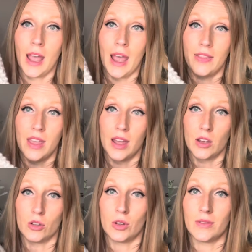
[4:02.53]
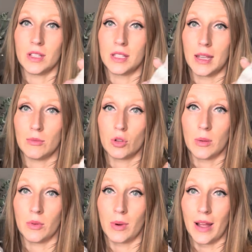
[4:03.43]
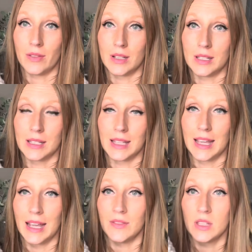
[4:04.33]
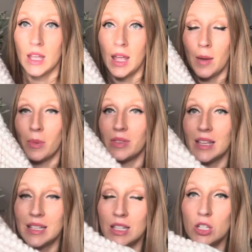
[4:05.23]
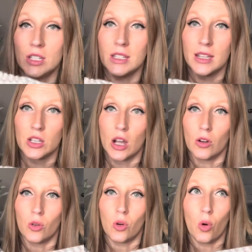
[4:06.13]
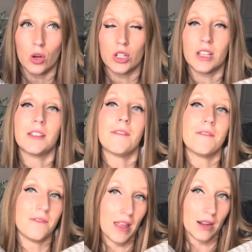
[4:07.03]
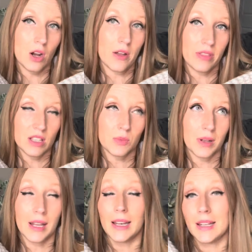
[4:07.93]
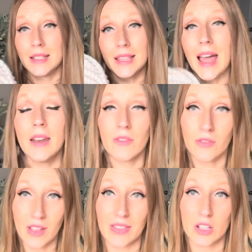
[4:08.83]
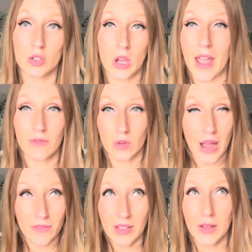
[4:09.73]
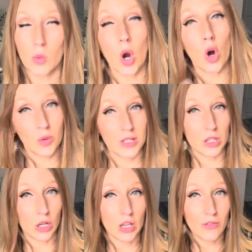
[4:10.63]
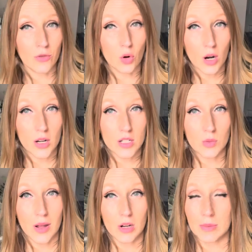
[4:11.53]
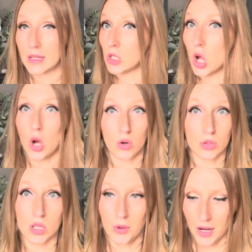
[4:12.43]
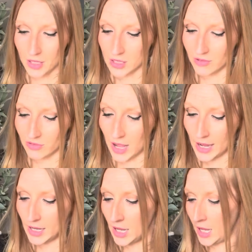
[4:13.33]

And then you do have the same trim around the sleeves, but this is just such a gorgeous fit on this one. It is that fit that I feel like we're always looking for on a sweater, but it's oh so hard to find.